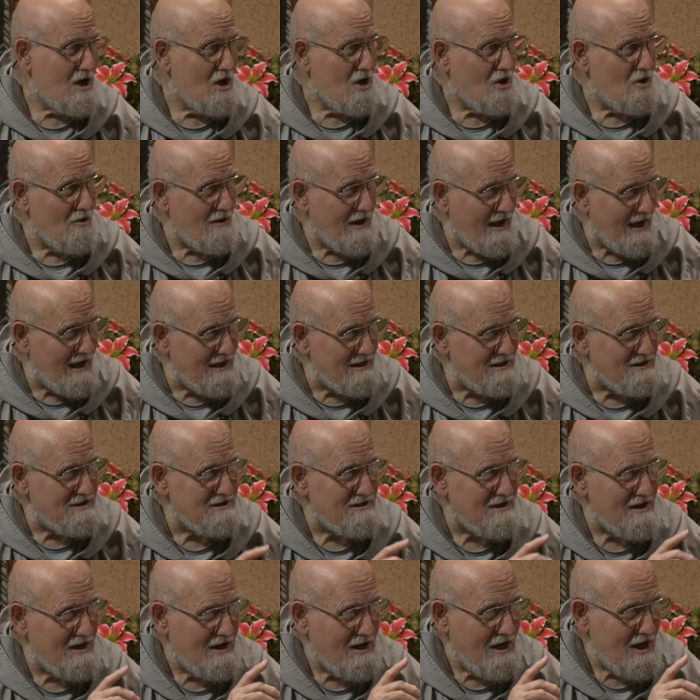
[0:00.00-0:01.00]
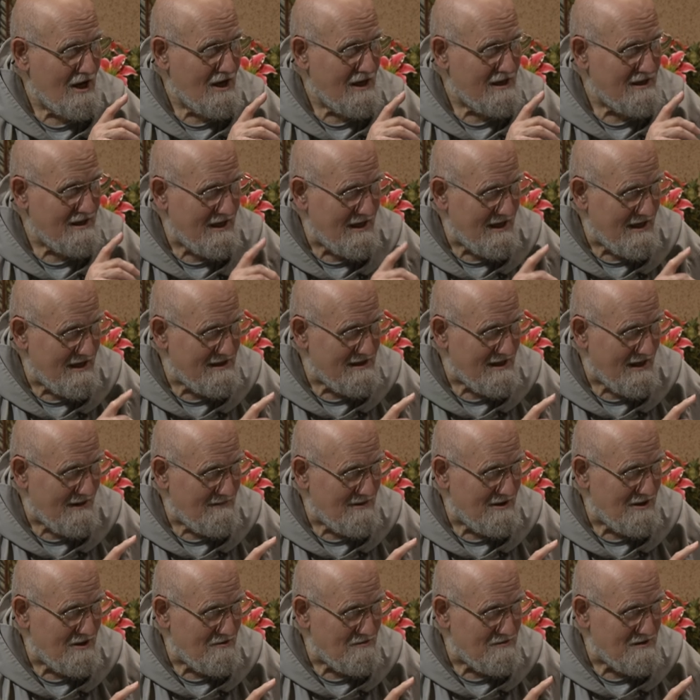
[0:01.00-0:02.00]
who is
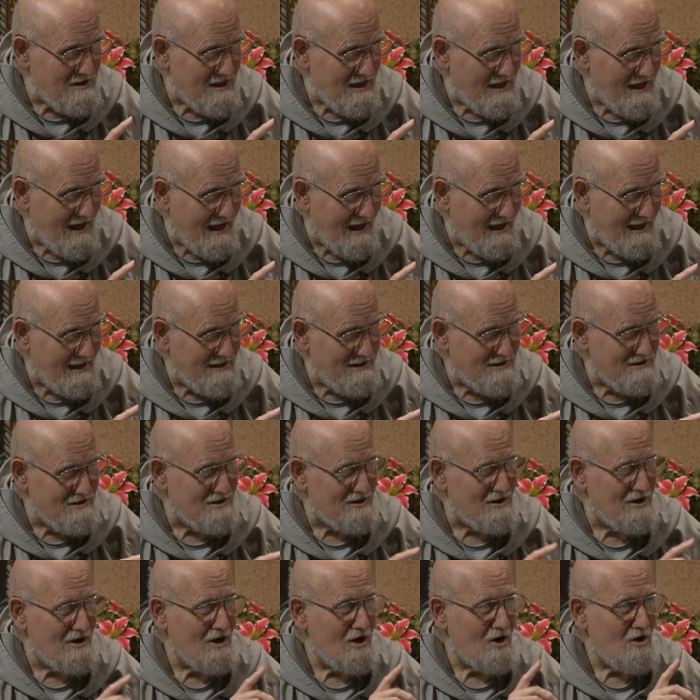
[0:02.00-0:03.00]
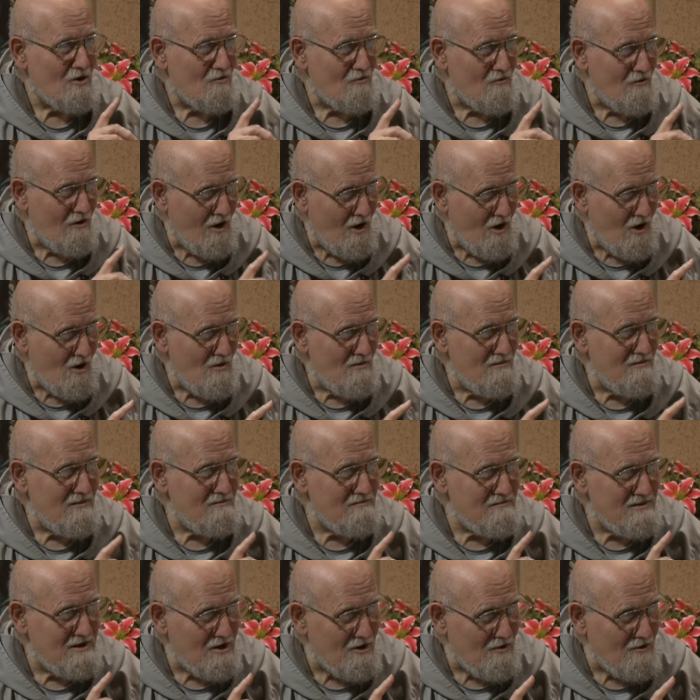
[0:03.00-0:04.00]
EWTN's
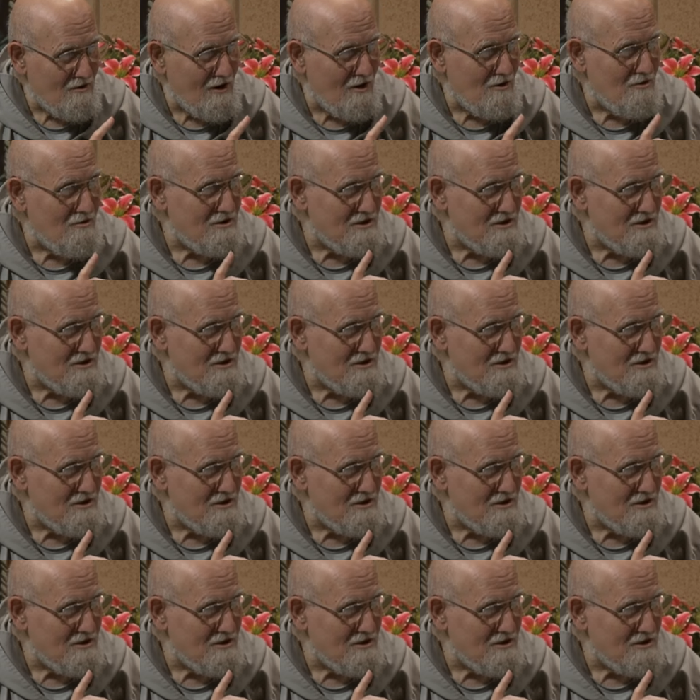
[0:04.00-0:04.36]
Rome Bureau